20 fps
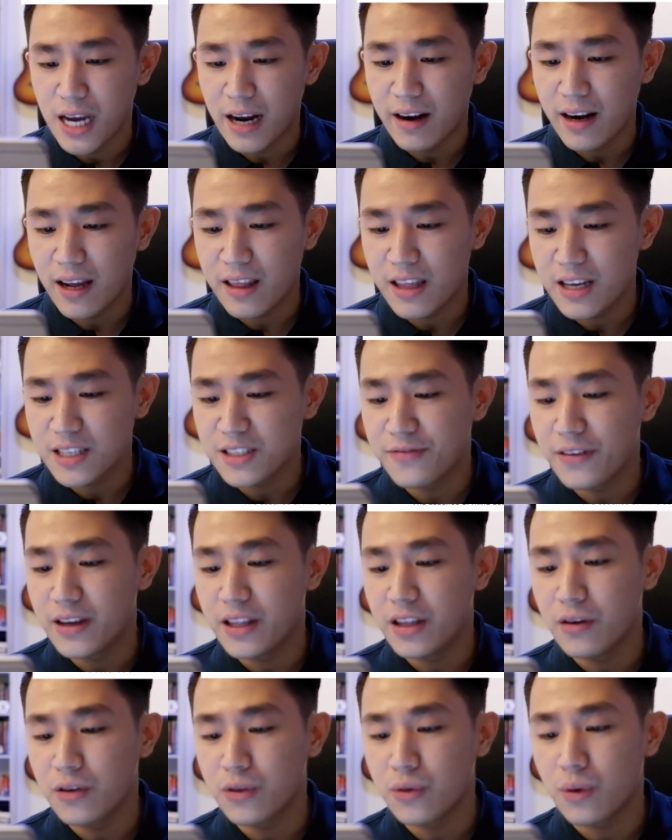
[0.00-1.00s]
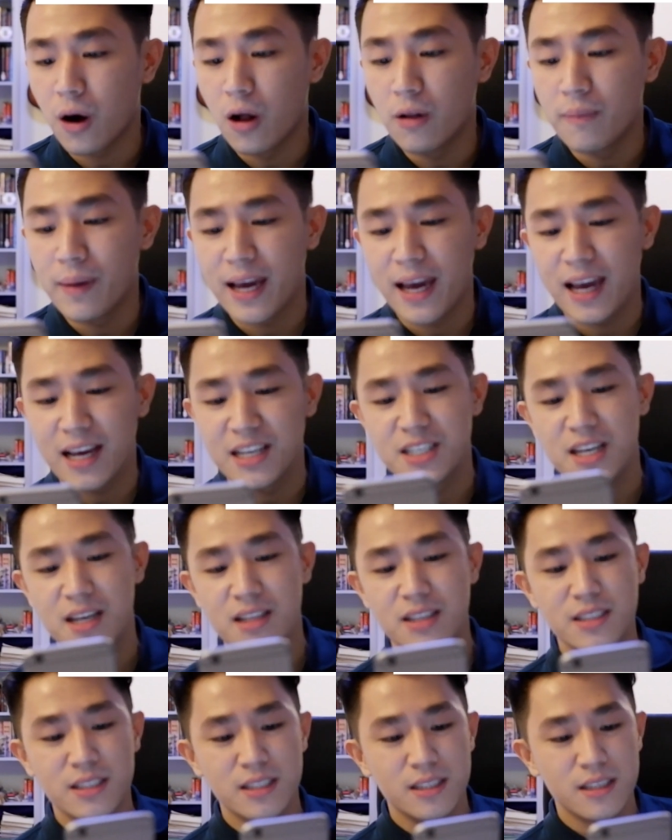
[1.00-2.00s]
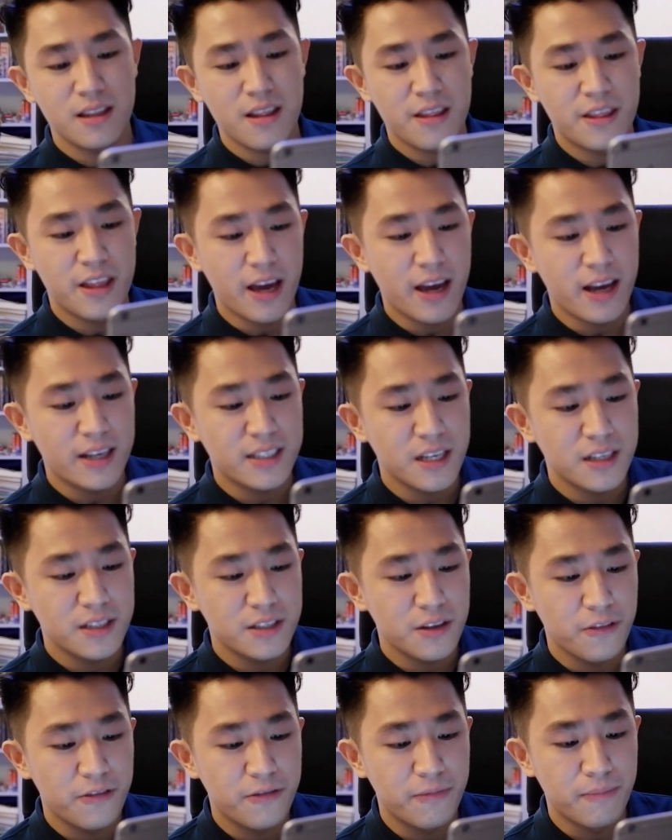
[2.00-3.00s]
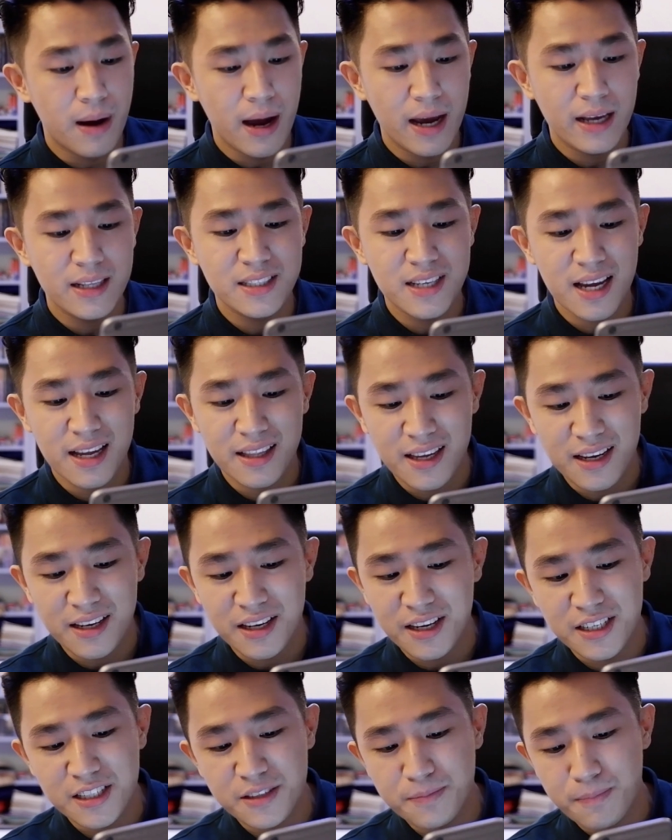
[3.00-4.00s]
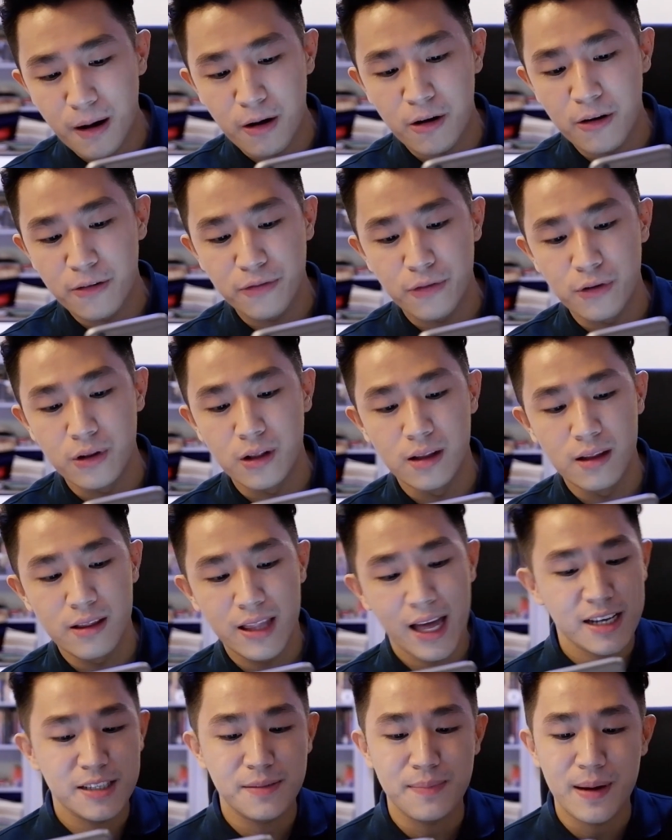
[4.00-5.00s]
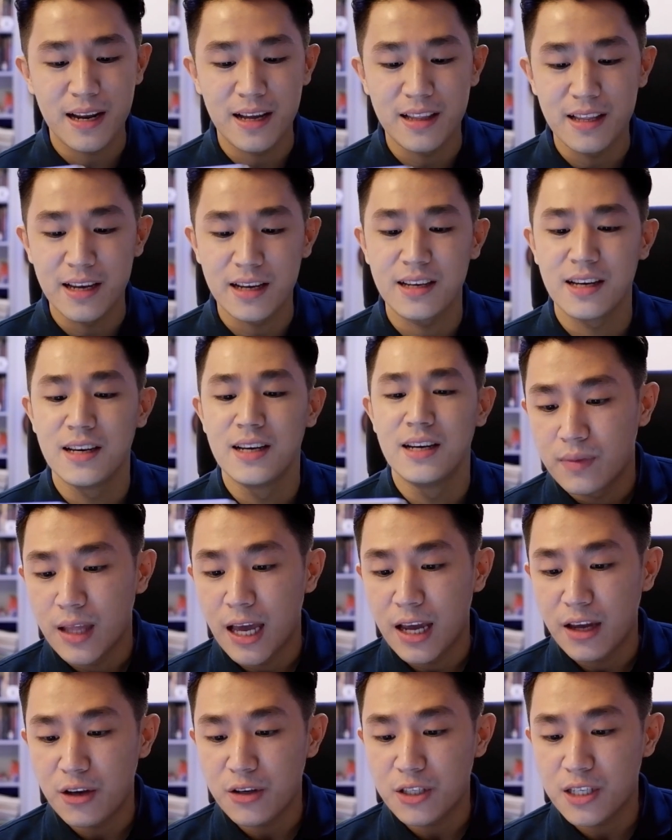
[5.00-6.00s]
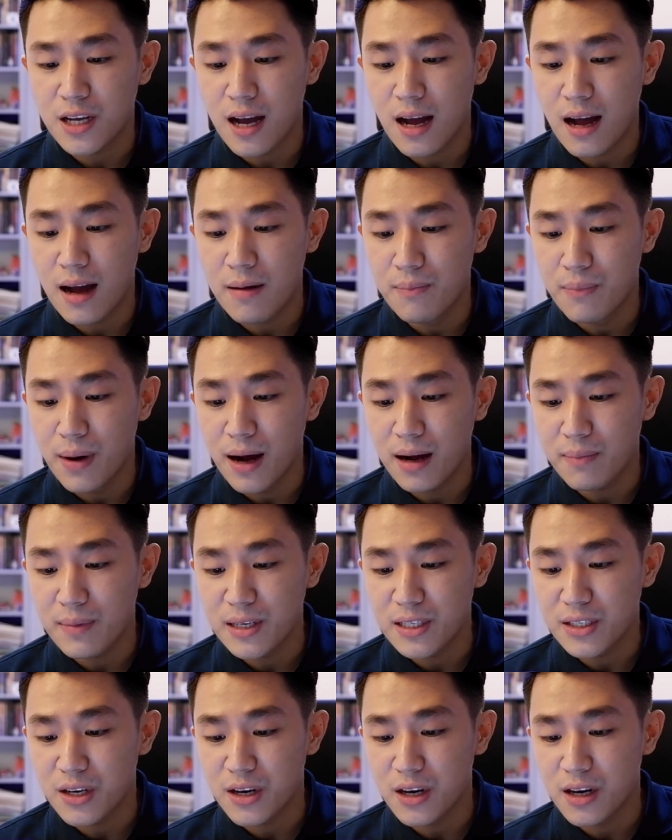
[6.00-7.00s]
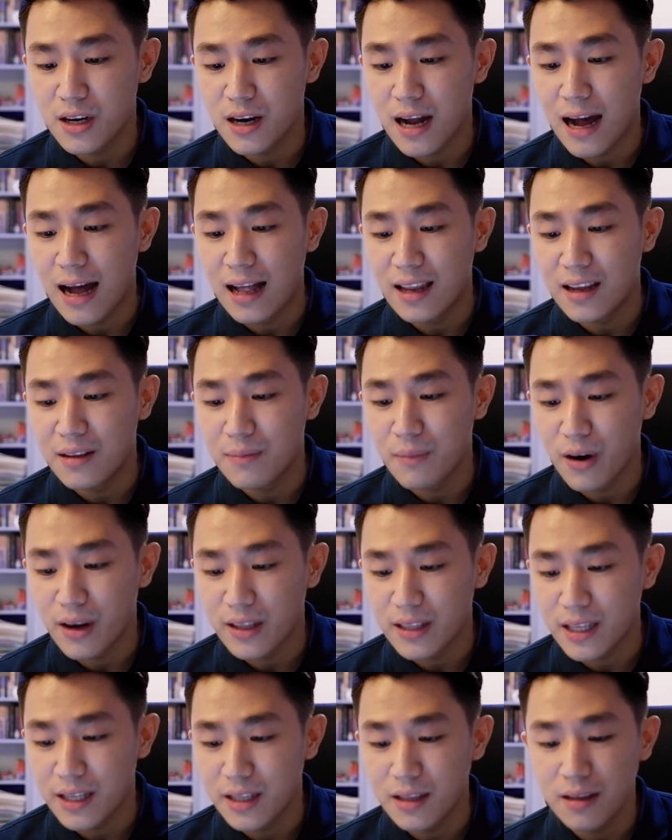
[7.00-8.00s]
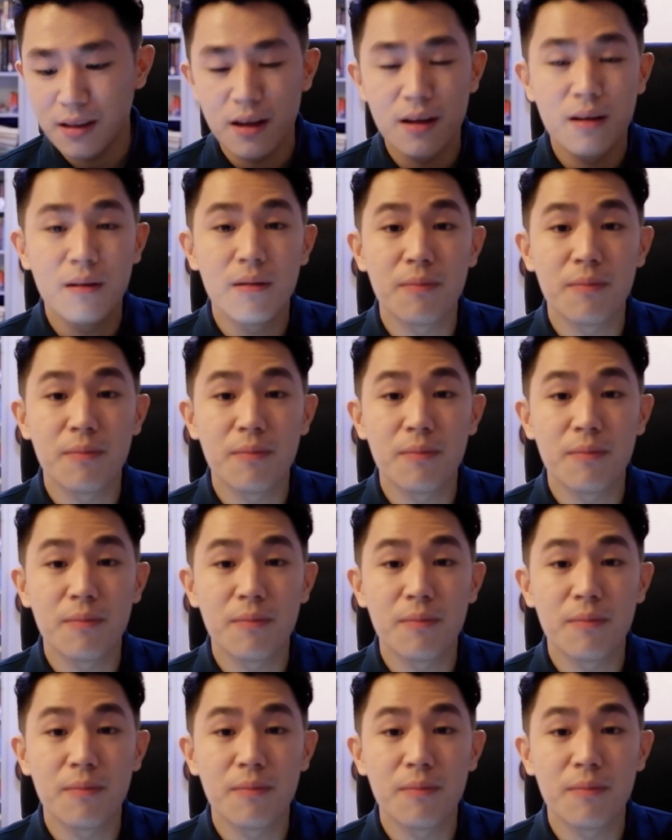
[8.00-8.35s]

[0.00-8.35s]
Sharing this video to all my agents. The essence of mind setting is powerful. Thanks, Benedict. Thank you sa ambag, Mr. Alan Martin.